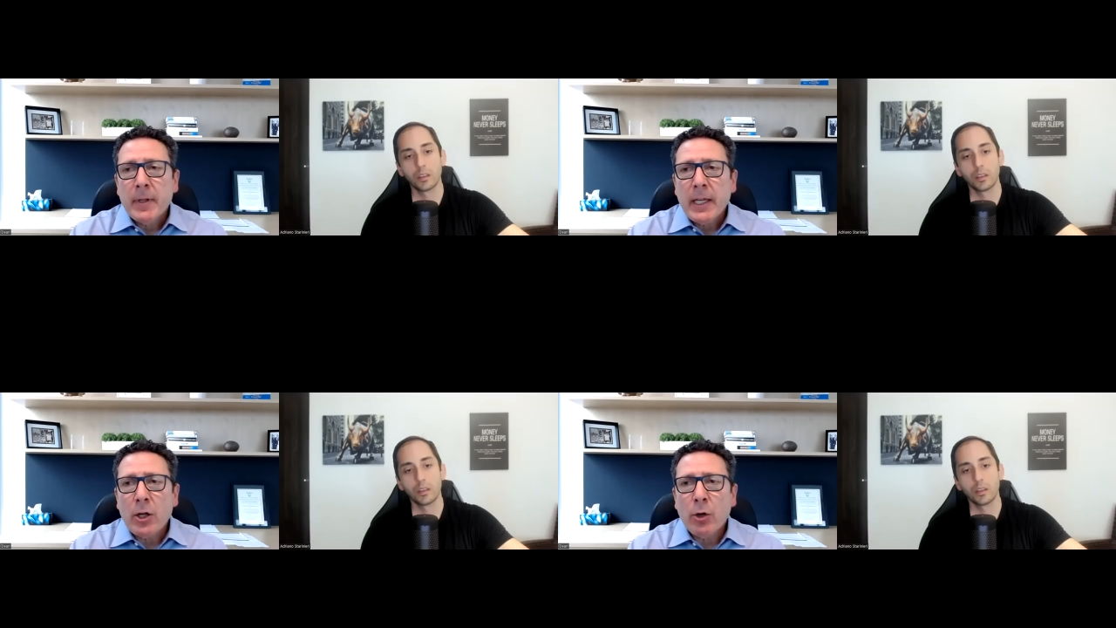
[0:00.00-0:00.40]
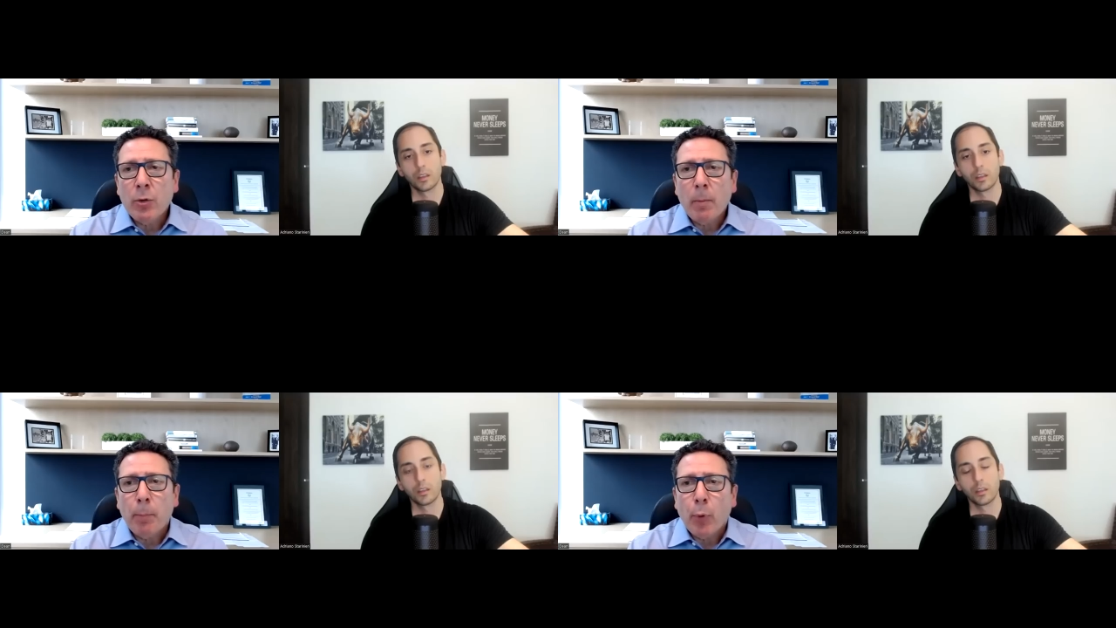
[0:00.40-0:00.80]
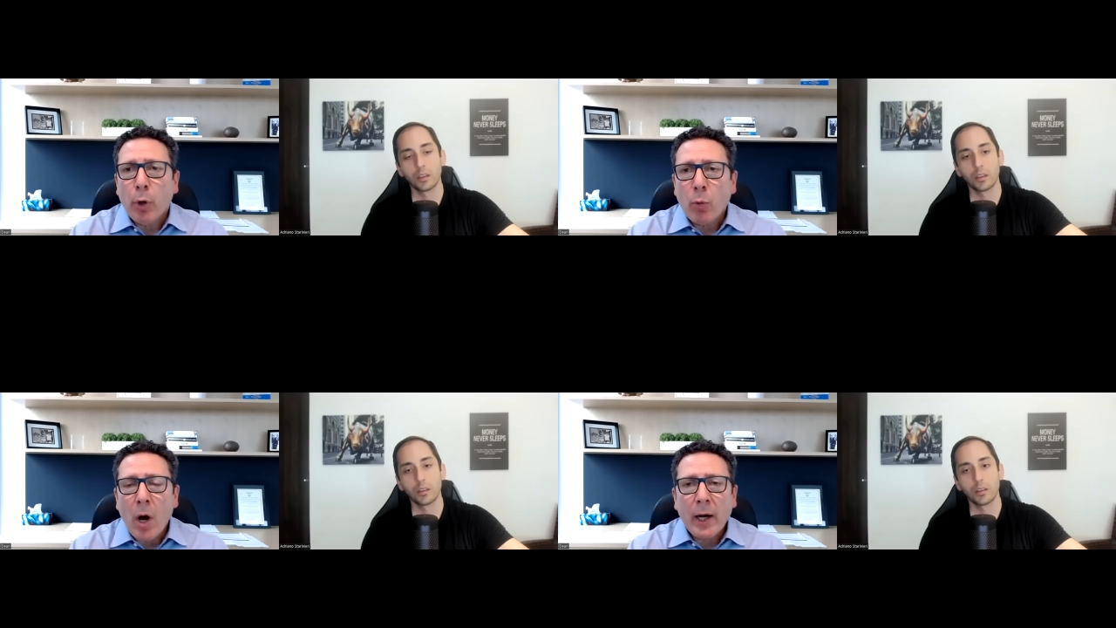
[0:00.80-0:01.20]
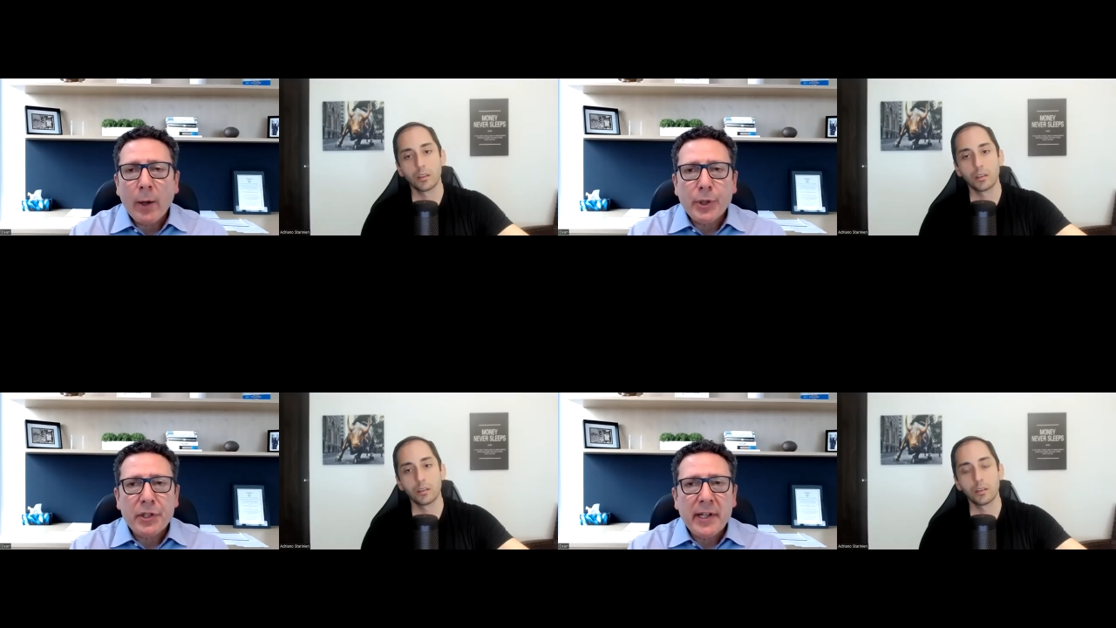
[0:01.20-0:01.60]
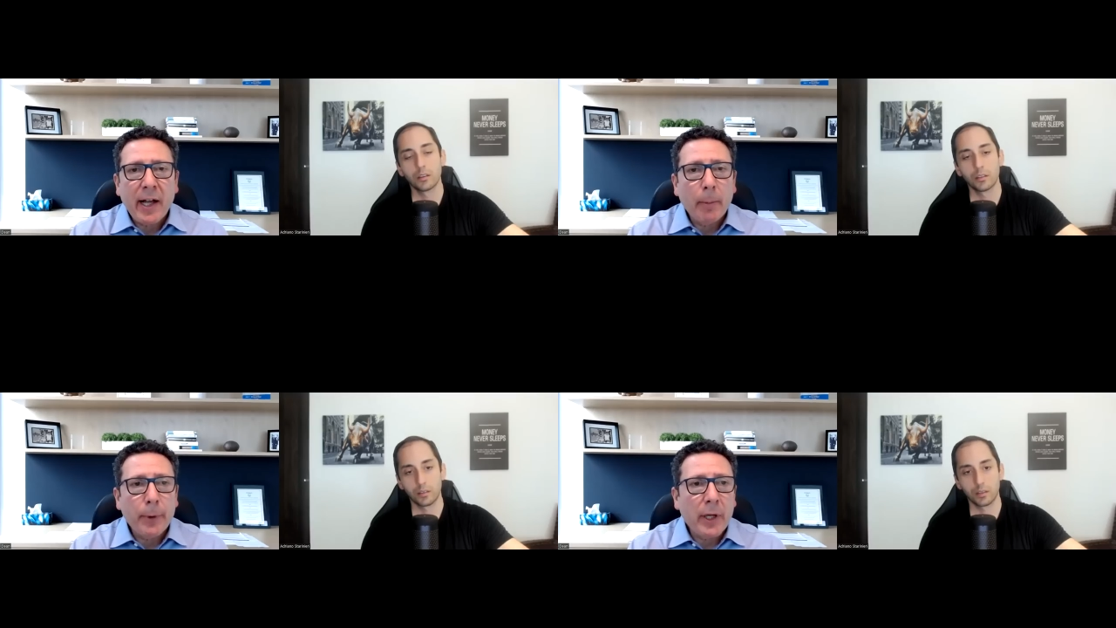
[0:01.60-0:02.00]
Speaker 1: you know, Boardwalk, which is in
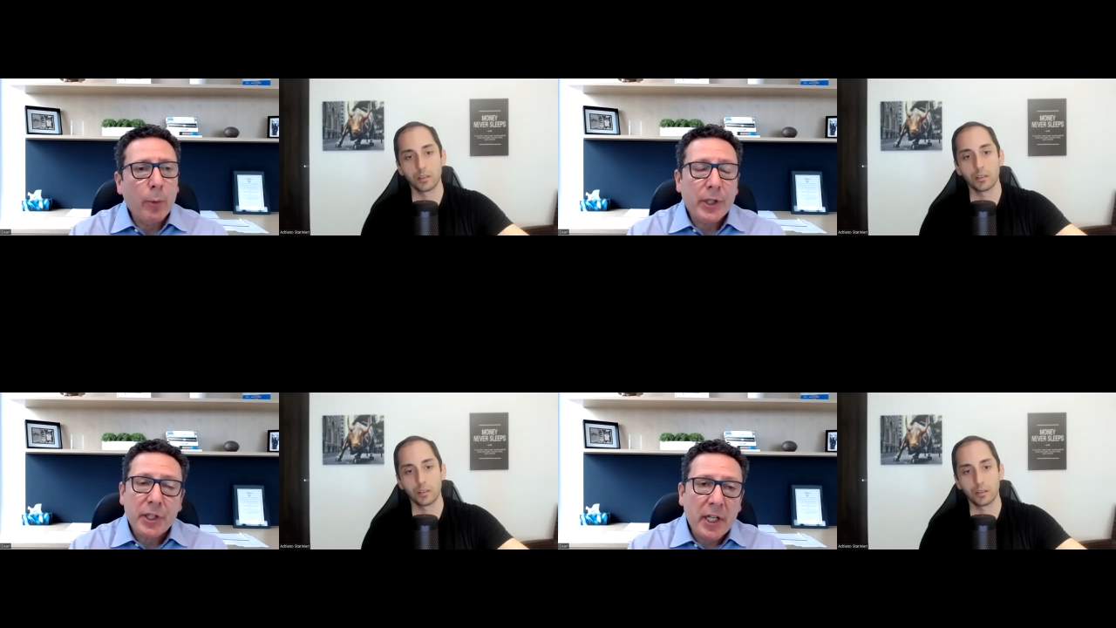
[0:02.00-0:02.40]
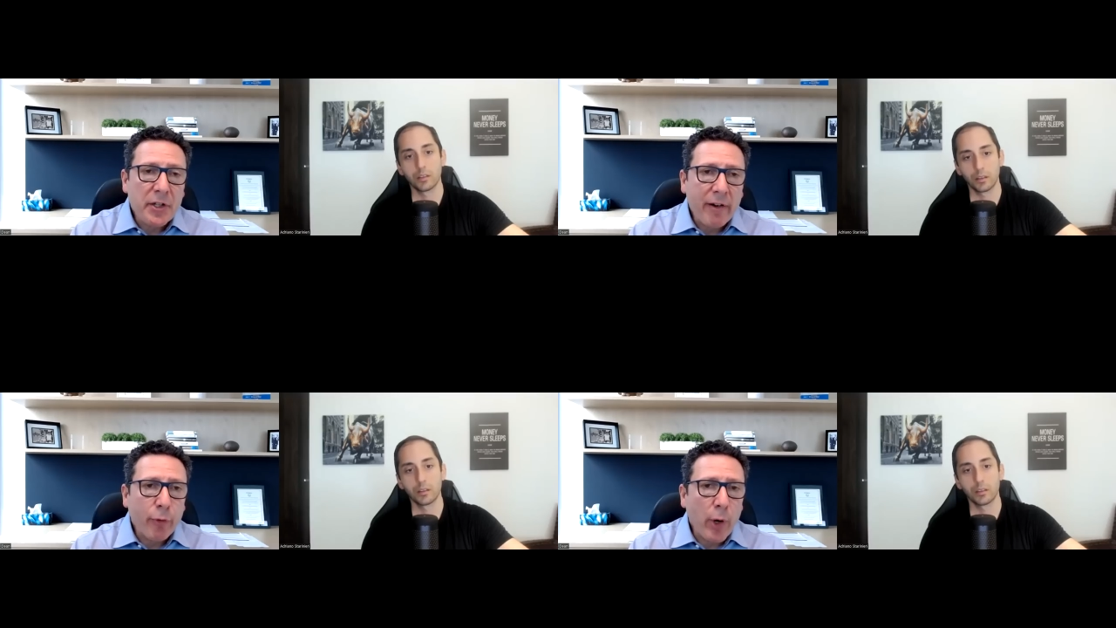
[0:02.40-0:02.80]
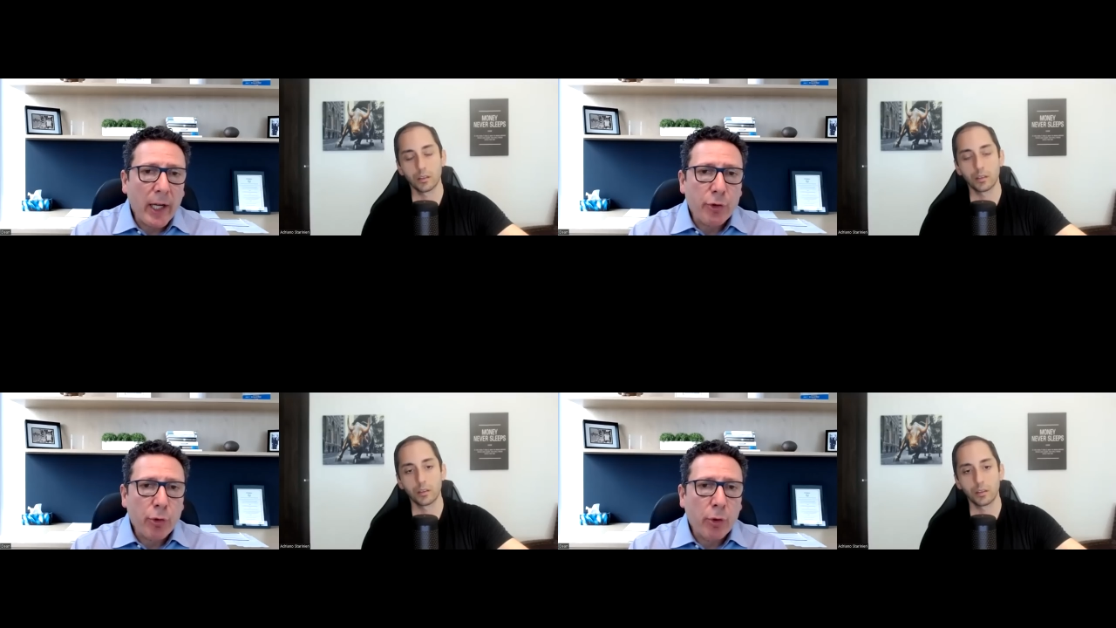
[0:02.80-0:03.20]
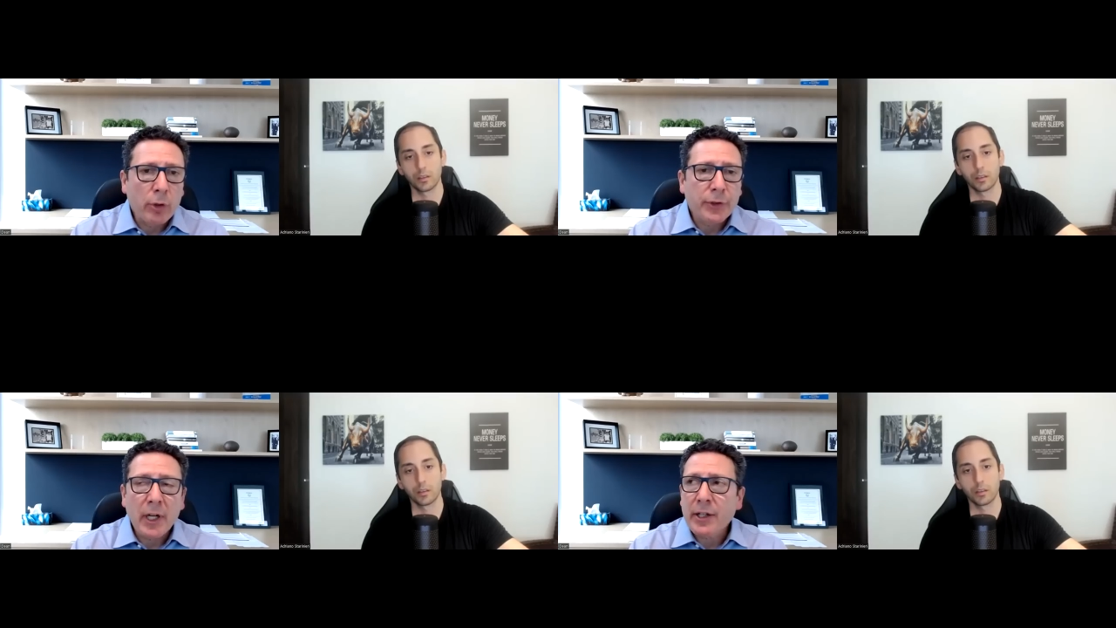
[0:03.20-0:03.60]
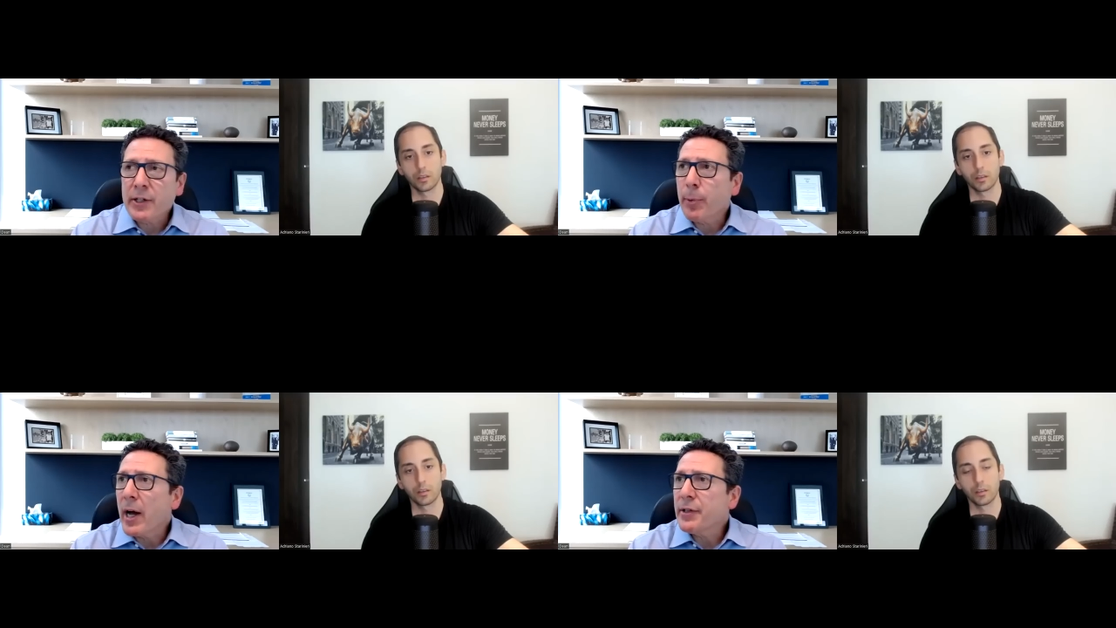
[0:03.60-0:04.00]
Alberta, which doesn't have rent controls, not
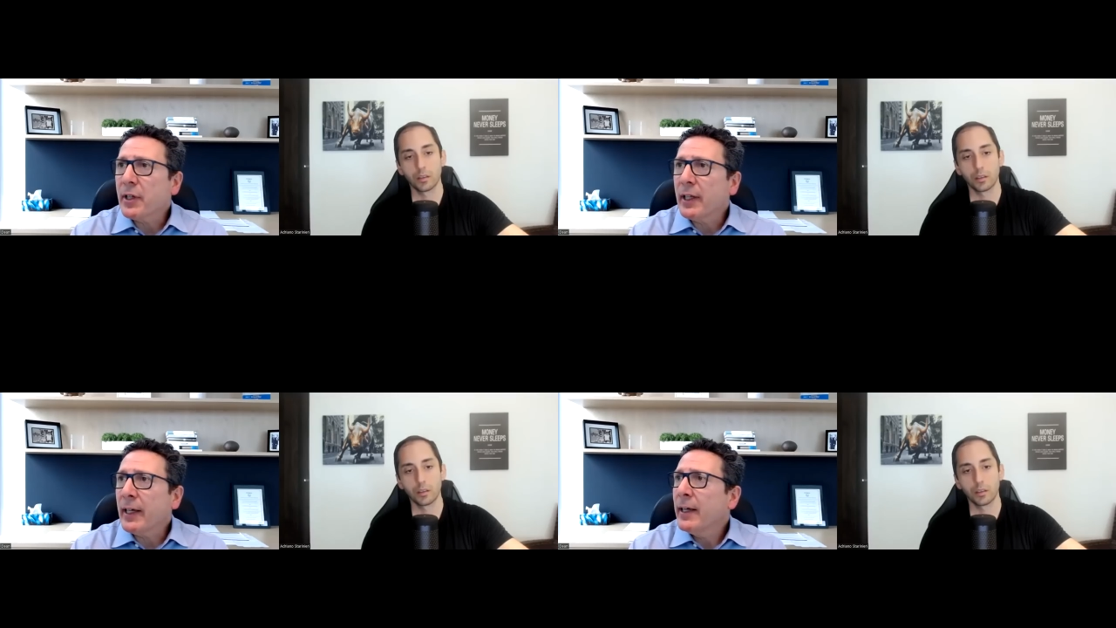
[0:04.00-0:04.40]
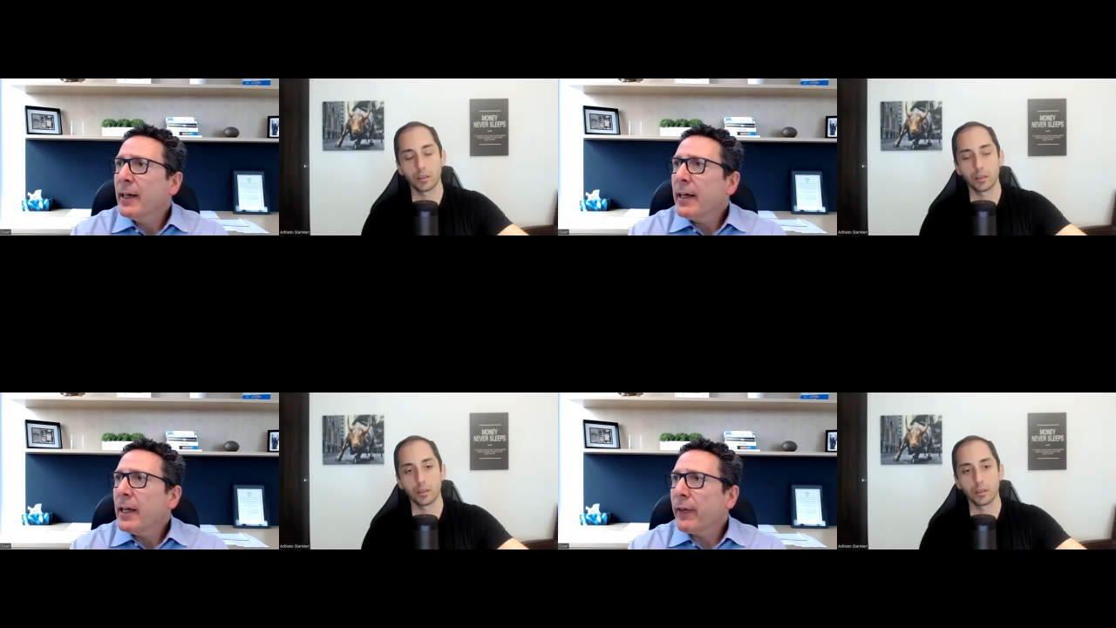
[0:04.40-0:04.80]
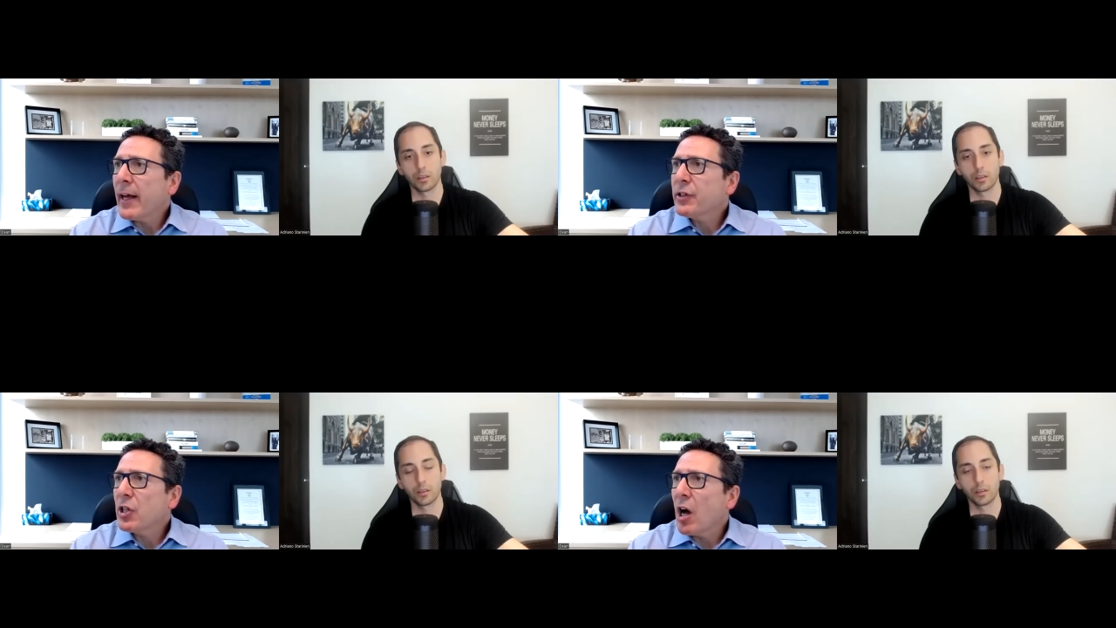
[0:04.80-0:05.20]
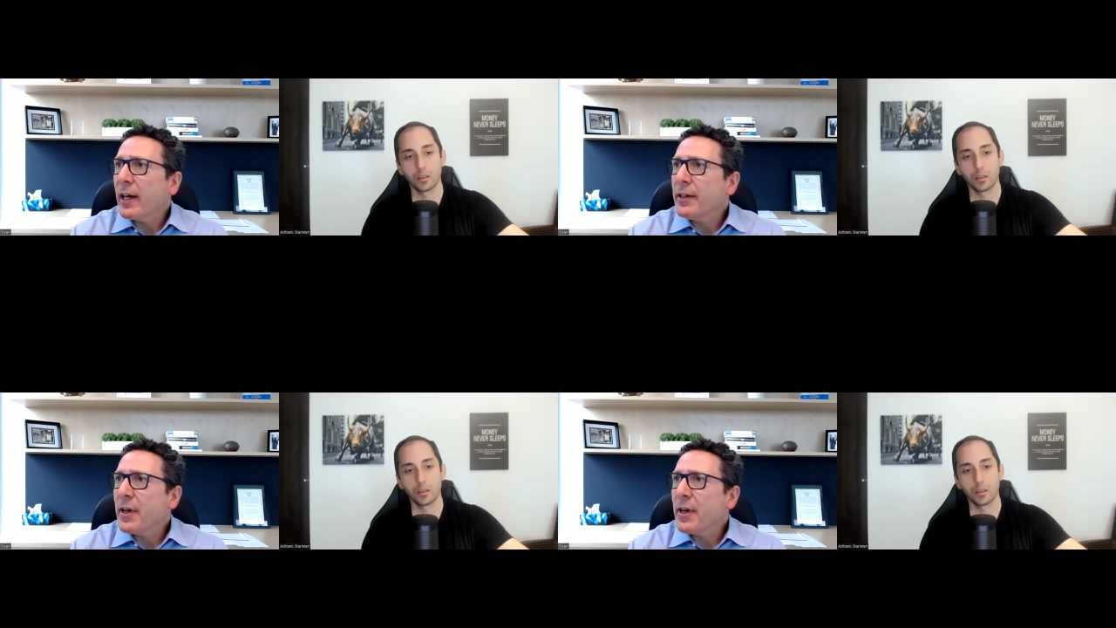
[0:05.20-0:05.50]
surprisingly, you know, that stock is